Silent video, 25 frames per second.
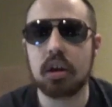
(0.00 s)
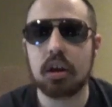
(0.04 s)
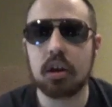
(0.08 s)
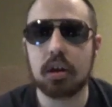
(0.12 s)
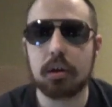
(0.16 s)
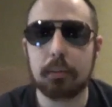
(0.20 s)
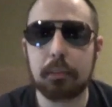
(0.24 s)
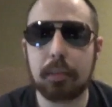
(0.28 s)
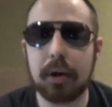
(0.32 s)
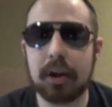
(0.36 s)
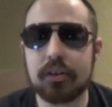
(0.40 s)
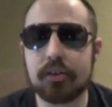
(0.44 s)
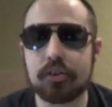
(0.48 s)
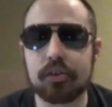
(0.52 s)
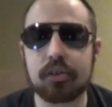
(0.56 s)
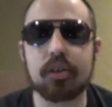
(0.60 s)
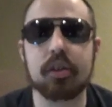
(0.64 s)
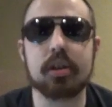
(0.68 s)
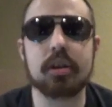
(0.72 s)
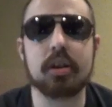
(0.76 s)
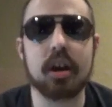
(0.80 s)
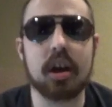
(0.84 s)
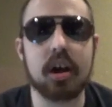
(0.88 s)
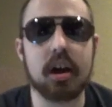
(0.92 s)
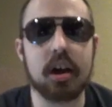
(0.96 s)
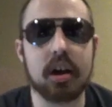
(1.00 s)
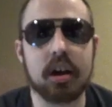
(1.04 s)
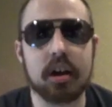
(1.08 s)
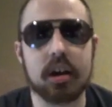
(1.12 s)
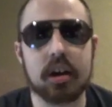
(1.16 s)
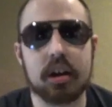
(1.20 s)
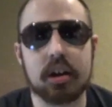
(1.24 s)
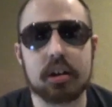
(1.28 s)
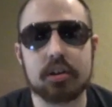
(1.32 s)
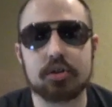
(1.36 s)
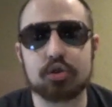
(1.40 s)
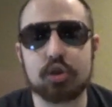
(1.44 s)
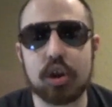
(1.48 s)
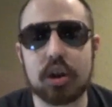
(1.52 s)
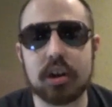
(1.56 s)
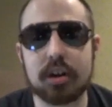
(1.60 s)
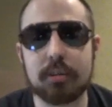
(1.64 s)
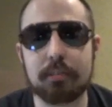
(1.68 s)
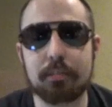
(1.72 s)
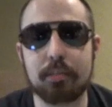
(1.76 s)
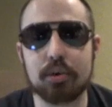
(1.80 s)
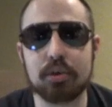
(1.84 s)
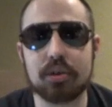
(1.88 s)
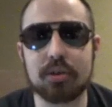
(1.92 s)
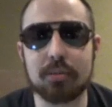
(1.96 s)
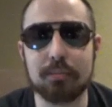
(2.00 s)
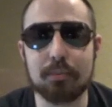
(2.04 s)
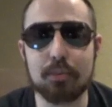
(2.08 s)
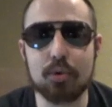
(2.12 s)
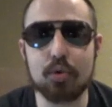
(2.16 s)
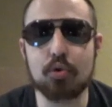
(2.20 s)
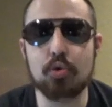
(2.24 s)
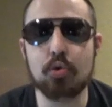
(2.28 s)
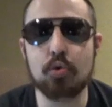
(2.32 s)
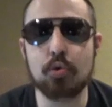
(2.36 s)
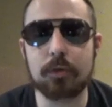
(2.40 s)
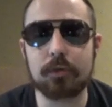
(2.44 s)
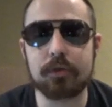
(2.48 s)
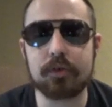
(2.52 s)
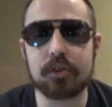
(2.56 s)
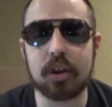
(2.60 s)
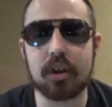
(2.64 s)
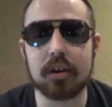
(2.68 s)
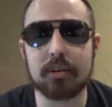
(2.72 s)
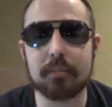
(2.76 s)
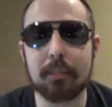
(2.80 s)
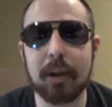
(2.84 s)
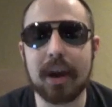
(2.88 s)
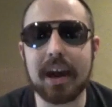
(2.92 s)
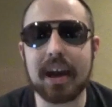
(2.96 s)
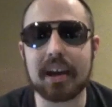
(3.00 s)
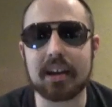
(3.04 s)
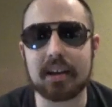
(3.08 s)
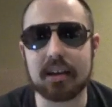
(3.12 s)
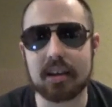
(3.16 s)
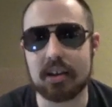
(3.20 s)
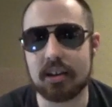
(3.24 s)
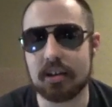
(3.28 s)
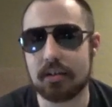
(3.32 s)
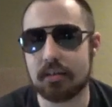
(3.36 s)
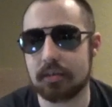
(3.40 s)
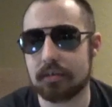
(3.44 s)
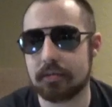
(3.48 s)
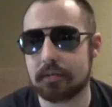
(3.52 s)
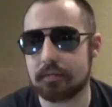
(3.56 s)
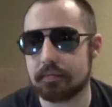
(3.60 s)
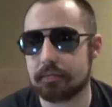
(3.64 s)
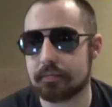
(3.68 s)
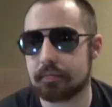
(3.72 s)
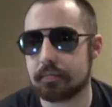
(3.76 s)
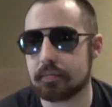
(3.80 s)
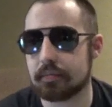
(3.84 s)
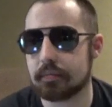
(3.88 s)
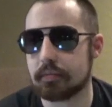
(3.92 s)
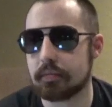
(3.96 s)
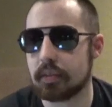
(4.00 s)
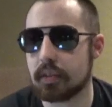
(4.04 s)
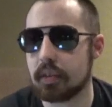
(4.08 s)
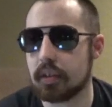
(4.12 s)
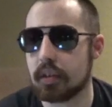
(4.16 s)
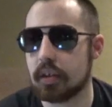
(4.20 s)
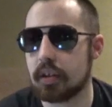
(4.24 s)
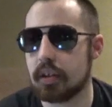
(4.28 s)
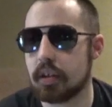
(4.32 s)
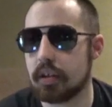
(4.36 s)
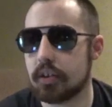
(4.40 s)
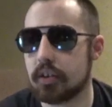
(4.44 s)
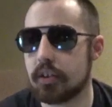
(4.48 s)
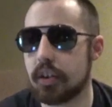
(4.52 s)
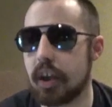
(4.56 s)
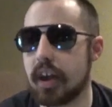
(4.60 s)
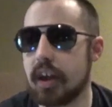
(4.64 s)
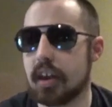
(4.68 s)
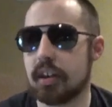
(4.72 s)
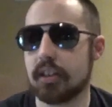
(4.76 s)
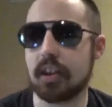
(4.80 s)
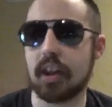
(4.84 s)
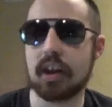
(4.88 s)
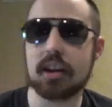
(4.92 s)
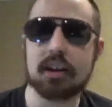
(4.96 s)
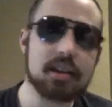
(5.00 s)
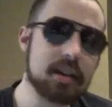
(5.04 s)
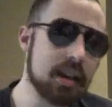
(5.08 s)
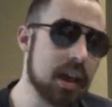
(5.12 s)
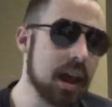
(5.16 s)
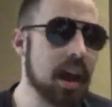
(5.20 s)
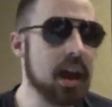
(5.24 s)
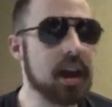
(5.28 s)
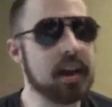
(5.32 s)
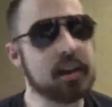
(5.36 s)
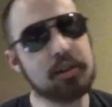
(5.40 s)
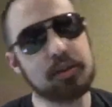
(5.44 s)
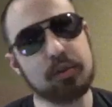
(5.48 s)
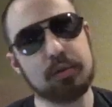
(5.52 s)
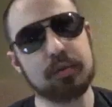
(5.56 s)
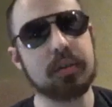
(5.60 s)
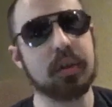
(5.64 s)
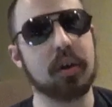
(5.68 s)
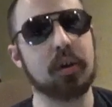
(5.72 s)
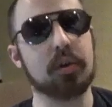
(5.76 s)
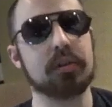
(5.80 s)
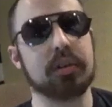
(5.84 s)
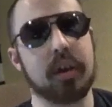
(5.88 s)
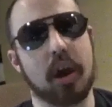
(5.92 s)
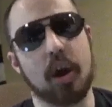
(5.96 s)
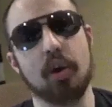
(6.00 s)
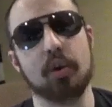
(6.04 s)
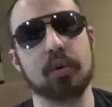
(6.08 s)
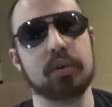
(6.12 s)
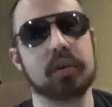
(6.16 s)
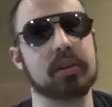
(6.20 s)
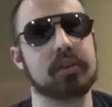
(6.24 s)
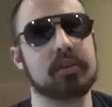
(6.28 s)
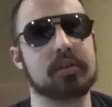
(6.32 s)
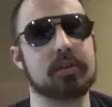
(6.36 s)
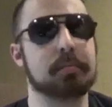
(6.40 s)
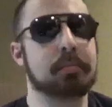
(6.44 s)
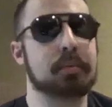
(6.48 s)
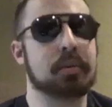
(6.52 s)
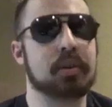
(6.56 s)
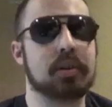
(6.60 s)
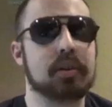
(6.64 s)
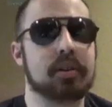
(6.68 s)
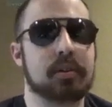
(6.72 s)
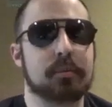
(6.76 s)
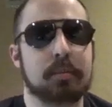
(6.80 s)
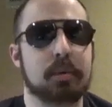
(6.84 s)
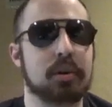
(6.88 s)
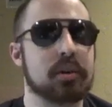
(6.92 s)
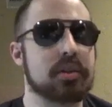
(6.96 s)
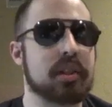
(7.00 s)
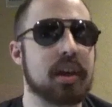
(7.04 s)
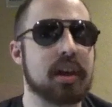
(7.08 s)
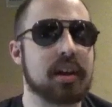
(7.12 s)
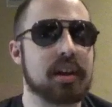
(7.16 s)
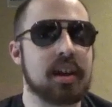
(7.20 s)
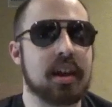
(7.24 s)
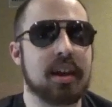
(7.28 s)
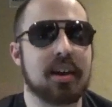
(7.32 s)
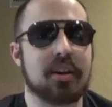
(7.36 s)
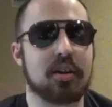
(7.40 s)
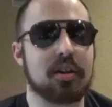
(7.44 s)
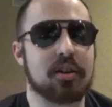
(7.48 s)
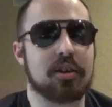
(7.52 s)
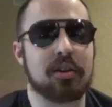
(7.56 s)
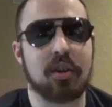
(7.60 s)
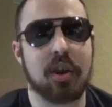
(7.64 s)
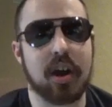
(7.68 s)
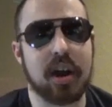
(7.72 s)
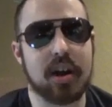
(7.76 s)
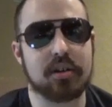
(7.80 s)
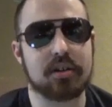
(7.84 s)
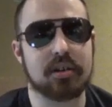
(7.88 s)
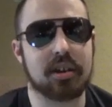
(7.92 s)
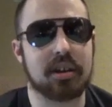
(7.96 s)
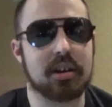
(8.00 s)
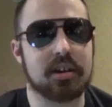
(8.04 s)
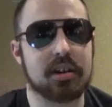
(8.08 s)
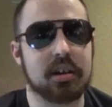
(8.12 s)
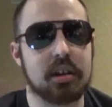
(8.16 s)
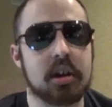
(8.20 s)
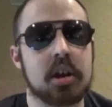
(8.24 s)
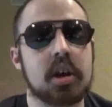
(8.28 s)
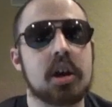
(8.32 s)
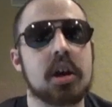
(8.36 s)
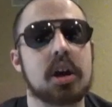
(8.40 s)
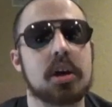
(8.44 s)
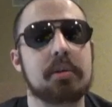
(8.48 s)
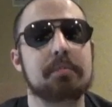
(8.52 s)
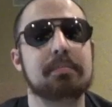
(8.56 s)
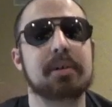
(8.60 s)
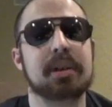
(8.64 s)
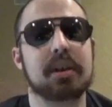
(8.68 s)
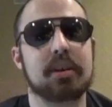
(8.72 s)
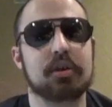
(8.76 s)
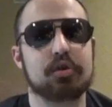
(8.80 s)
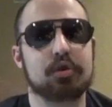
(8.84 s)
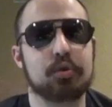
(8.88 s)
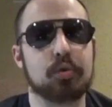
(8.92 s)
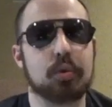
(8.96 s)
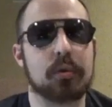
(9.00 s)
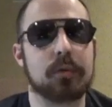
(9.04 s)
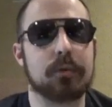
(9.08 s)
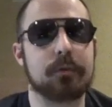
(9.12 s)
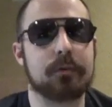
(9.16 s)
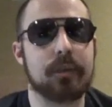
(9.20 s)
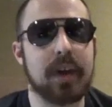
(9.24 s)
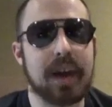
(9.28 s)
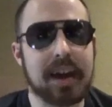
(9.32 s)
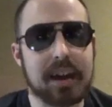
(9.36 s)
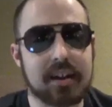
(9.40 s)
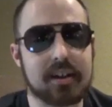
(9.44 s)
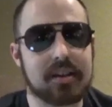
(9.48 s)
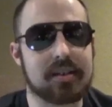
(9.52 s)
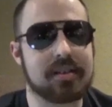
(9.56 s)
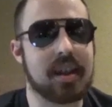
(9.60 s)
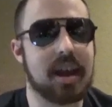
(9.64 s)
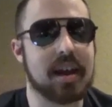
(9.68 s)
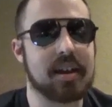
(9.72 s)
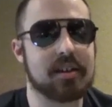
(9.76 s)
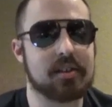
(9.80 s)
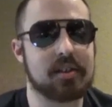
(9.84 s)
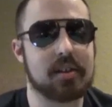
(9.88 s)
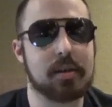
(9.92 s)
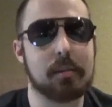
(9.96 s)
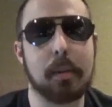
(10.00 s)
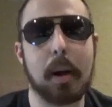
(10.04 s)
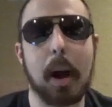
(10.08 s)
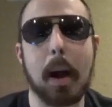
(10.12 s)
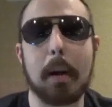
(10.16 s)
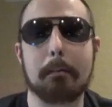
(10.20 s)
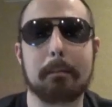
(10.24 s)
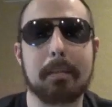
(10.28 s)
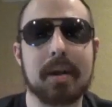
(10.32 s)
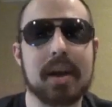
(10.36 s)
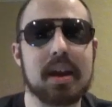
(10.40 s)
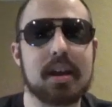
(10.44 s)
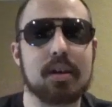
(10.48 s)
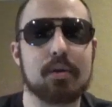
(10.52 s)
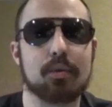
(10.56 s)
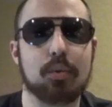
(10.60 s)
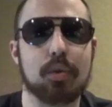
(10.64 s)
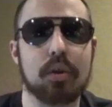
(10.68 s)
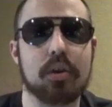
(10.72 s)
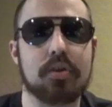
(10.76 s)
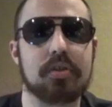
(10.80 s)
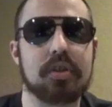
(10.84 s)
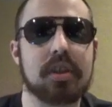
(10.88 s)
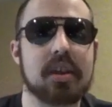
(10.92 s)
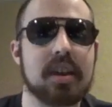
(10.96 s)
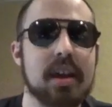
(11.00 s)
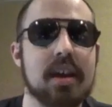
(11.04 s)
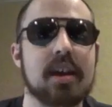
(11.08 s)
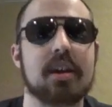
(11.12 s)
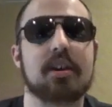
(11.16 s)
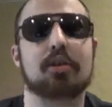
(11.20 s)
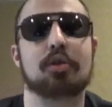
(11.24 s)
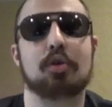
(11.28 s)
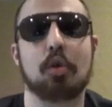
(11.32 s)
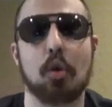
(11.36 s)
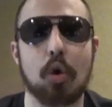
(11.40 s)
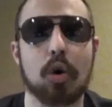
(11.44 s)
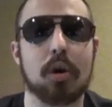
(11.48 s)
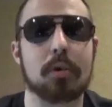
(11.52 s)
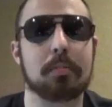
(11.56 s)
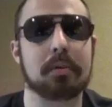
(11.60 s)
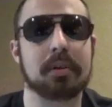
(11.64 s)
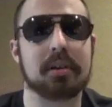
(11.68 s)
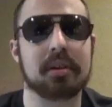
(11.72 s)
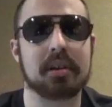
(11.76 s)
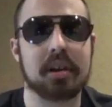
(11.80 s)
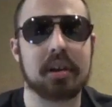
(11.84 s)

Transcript: basically trying to put the moves on Mandy, saying that, yeah, you told Otis to put that crown on because you were fantasizing about being with King Corbin.